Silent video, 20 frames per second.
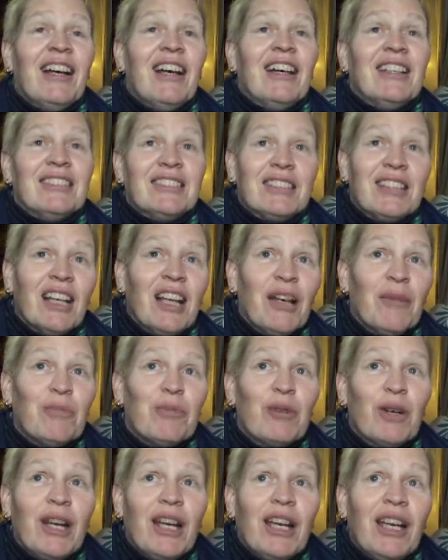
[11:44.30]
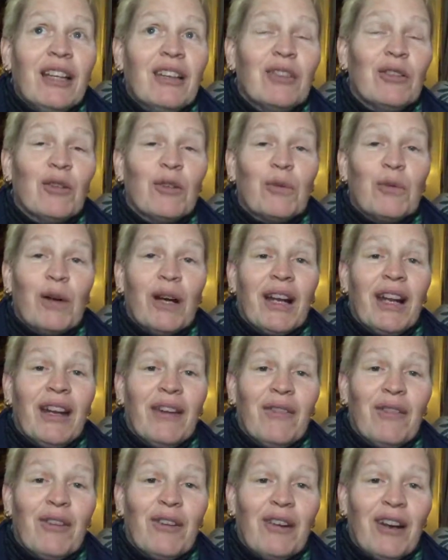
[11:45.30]
celebrate or
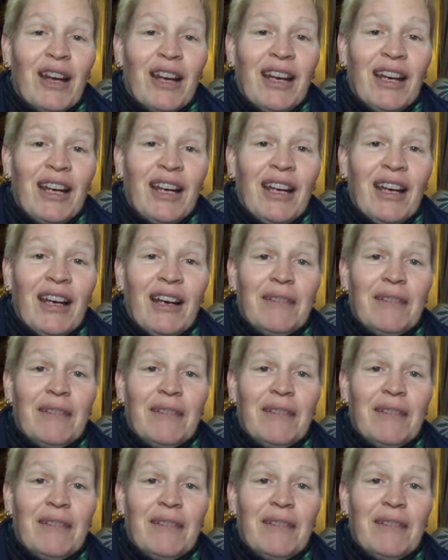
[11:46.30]
whatever, and